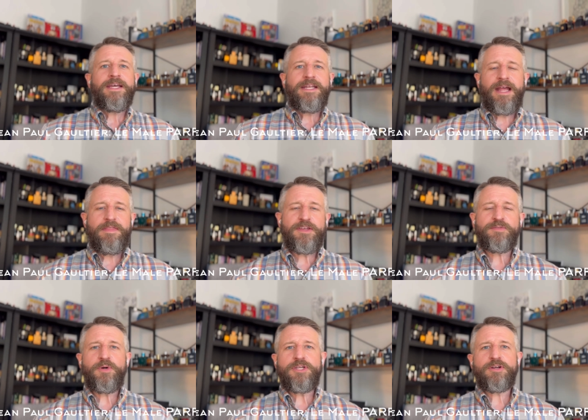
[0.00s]
Now
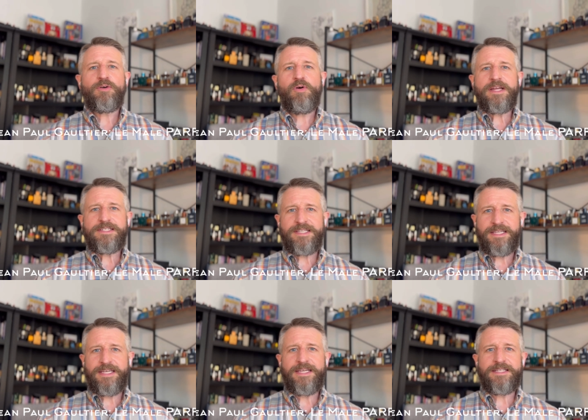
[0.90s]
this one you're going to
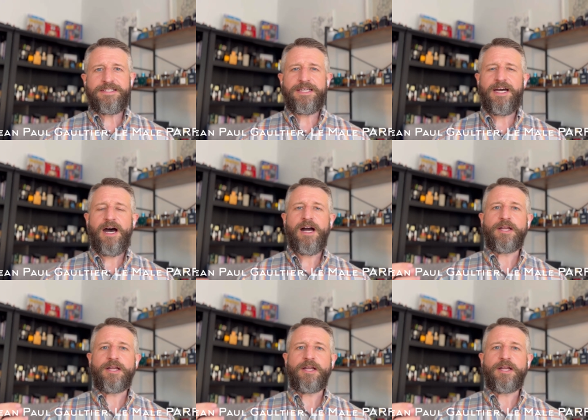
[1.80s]
get uh,